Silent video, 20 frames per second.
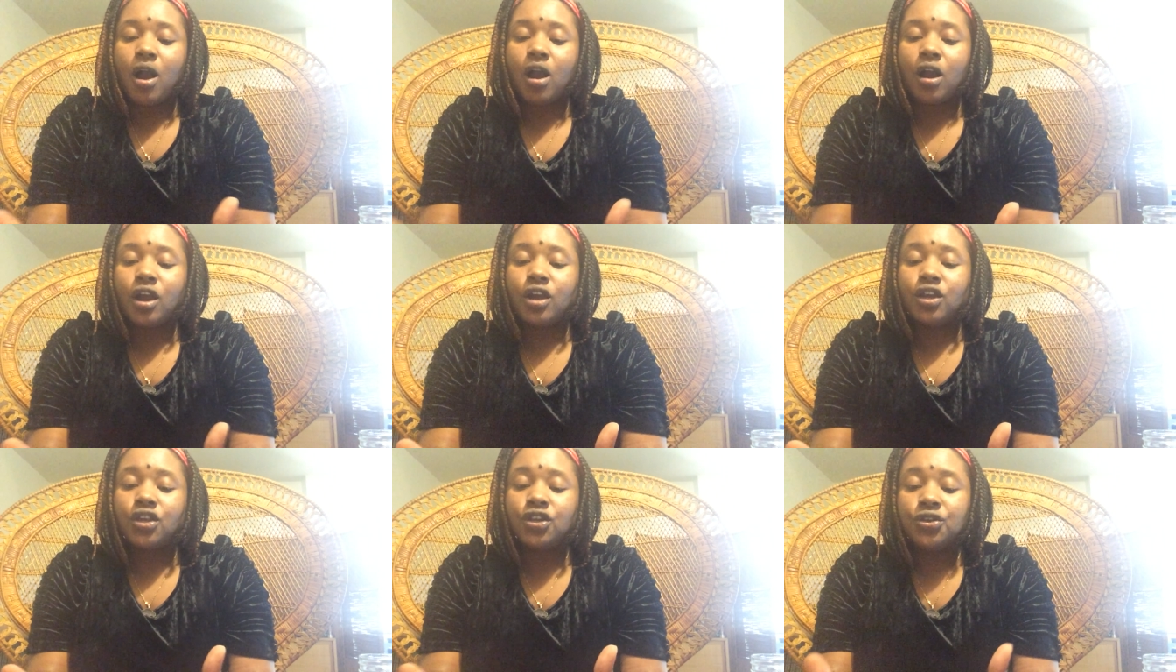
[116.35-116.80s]

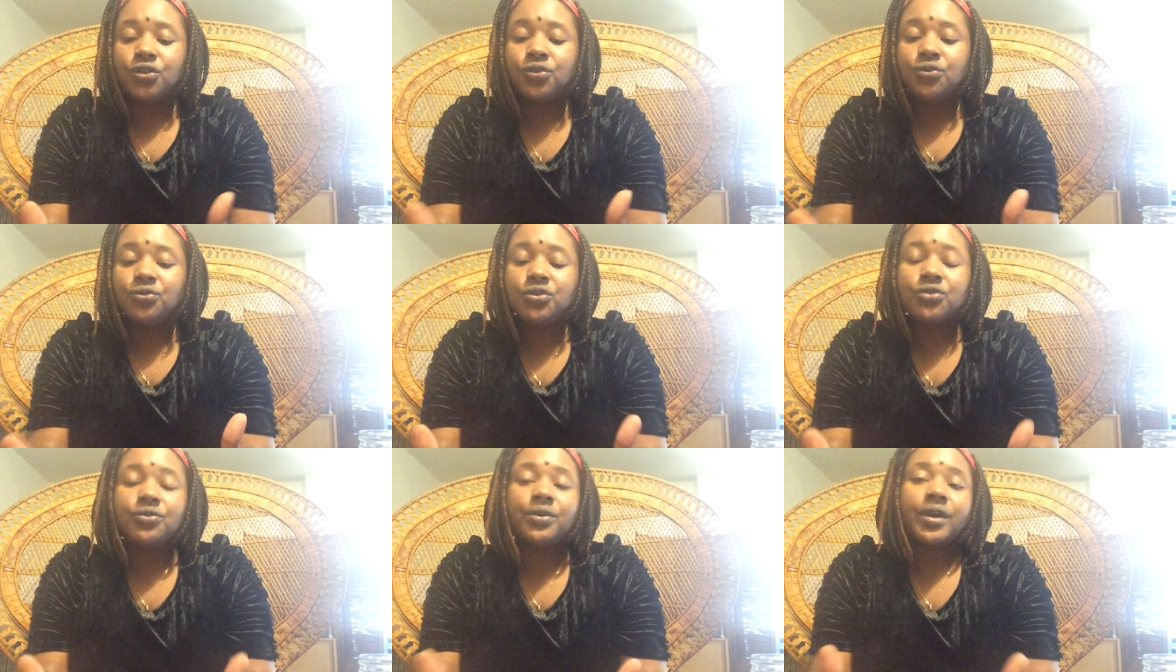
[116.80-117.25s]
are
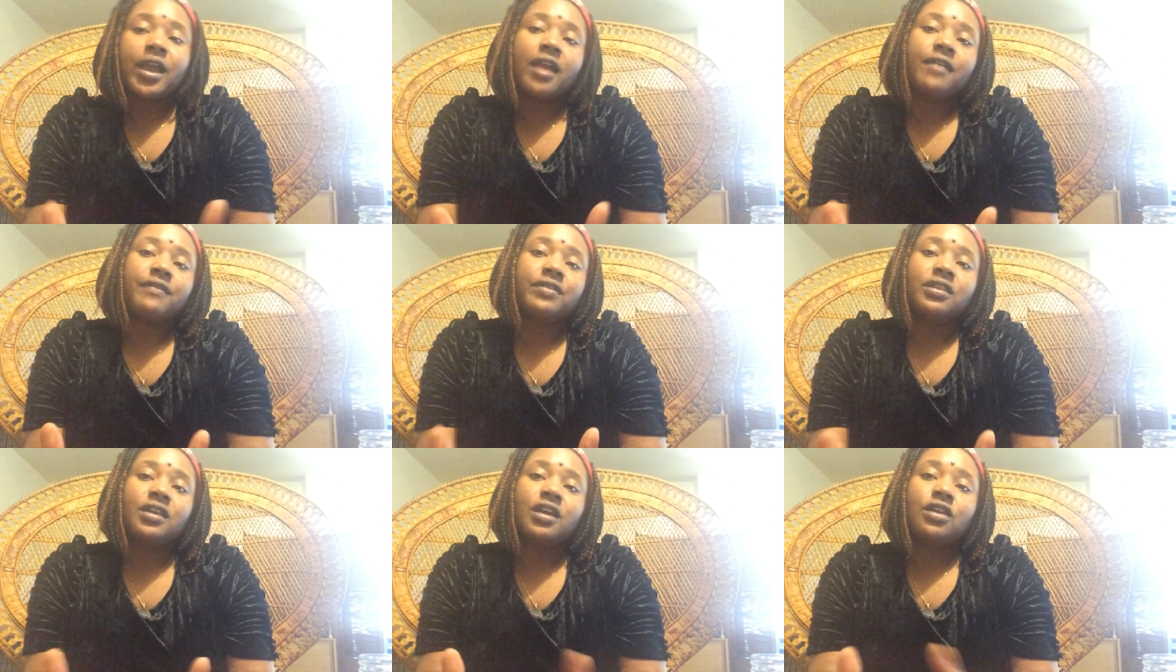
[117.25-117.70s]
you doing
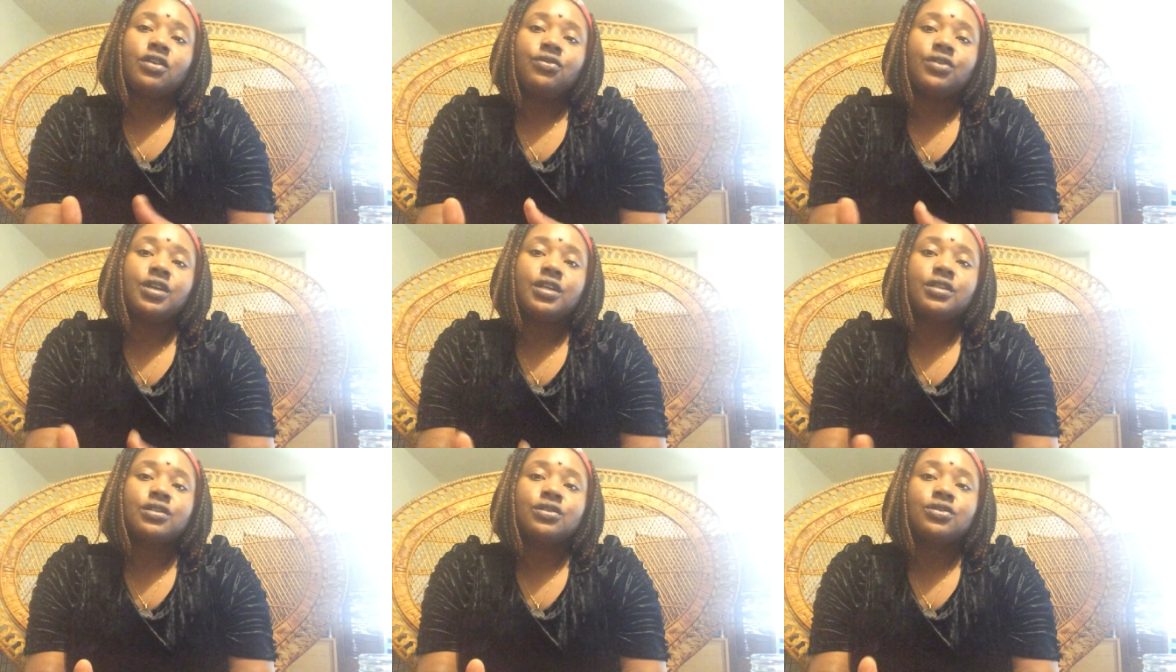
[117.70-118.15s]
everything you
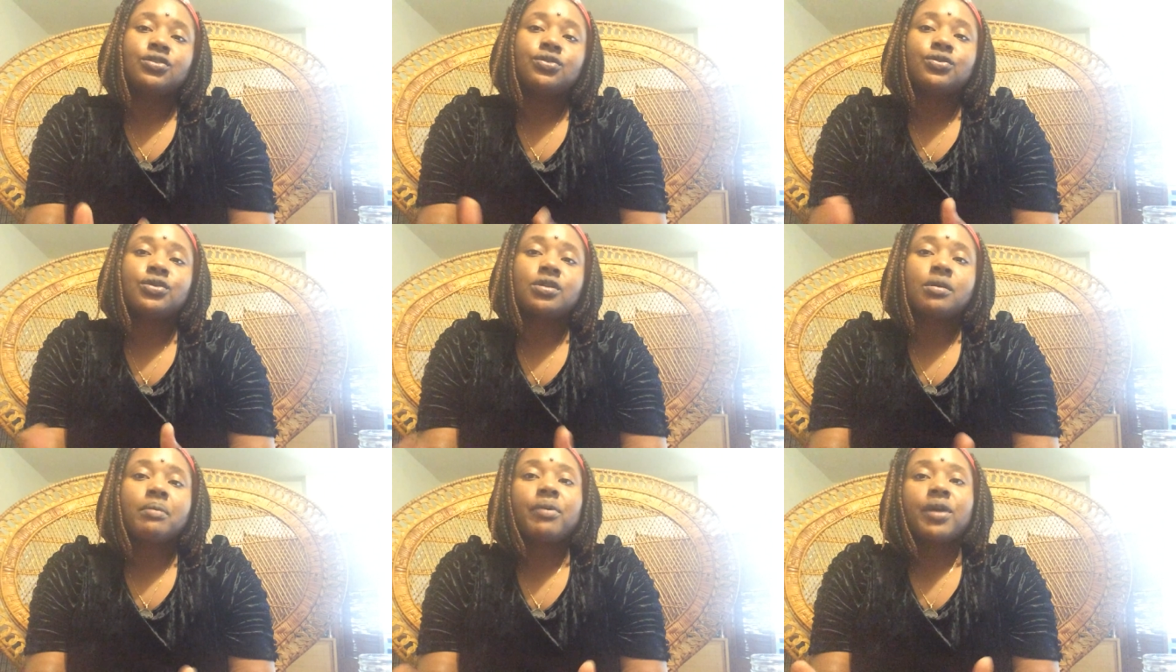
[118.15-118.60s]
need to do to